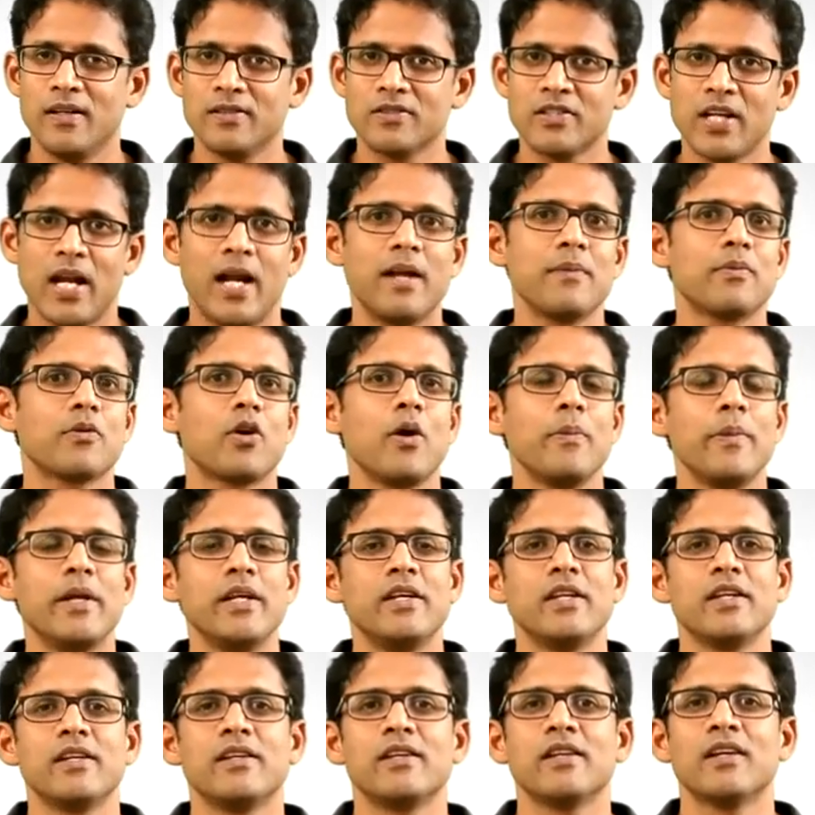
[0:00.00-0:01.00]
a stand up
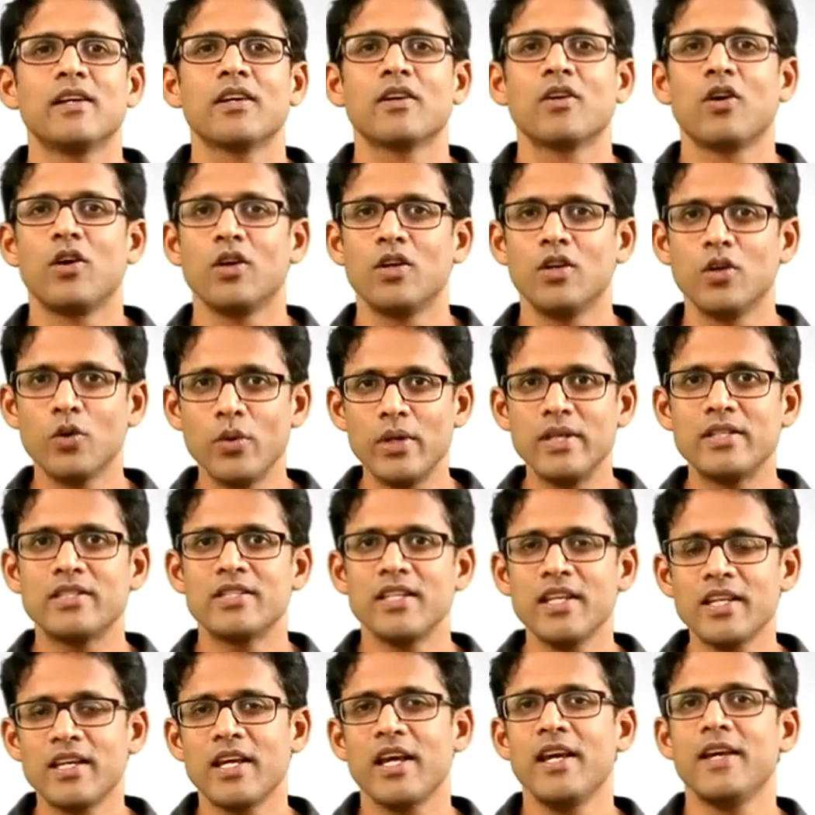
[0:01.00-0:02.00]
comedian called Louis
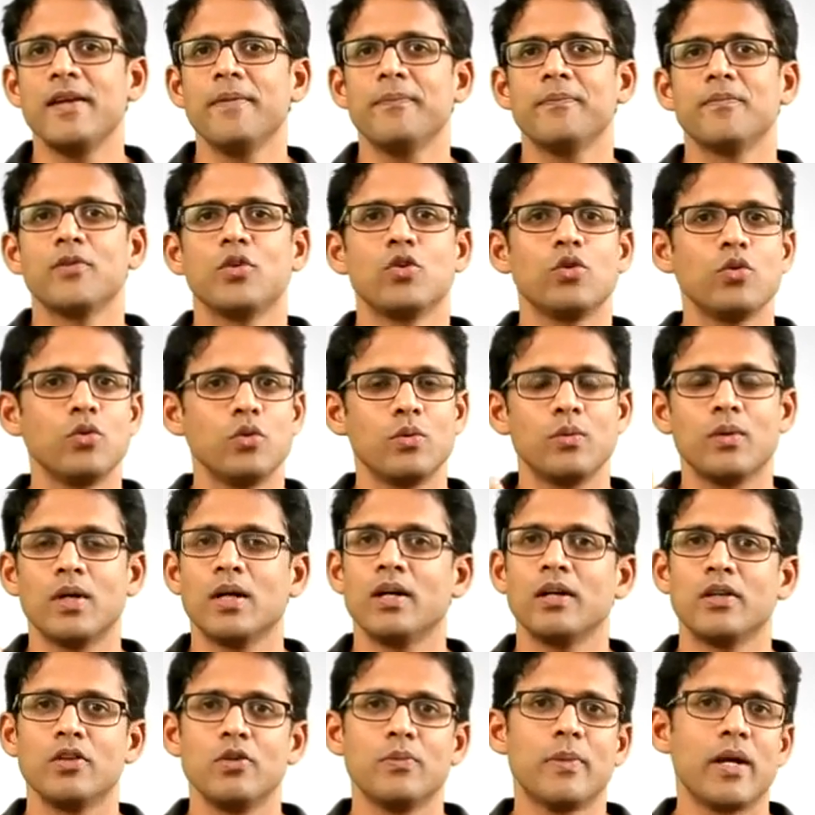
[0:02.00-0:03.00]
C.K., who
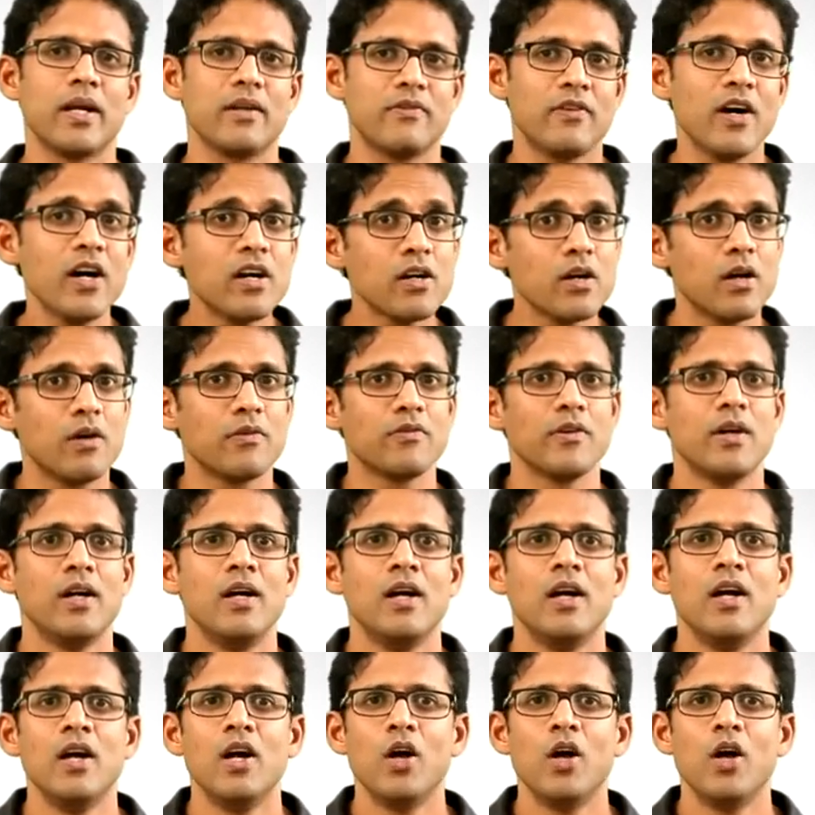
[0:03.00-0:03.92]
uh, you might have heard of,